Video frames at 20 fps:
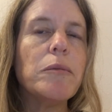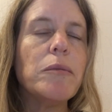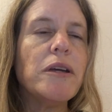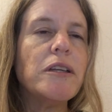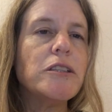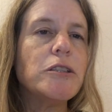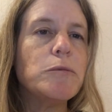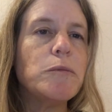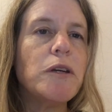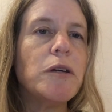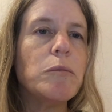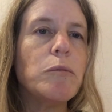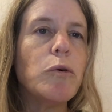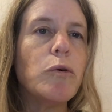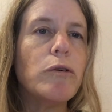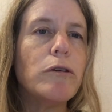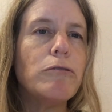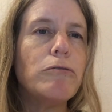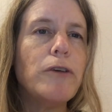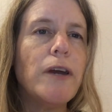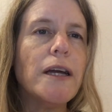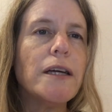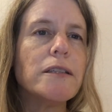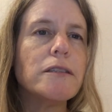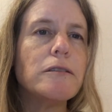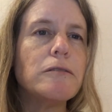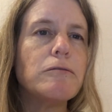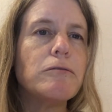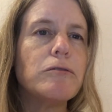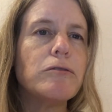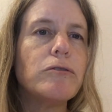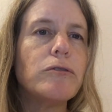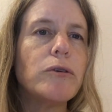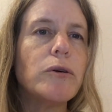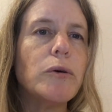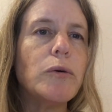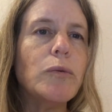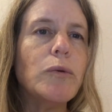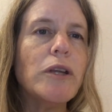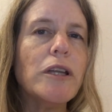me to be a more effective
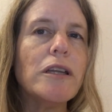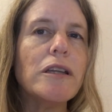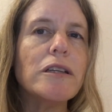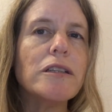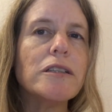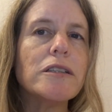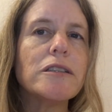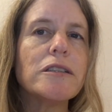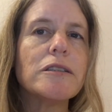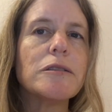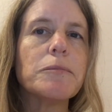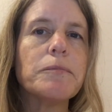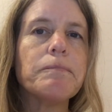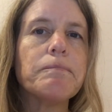witness.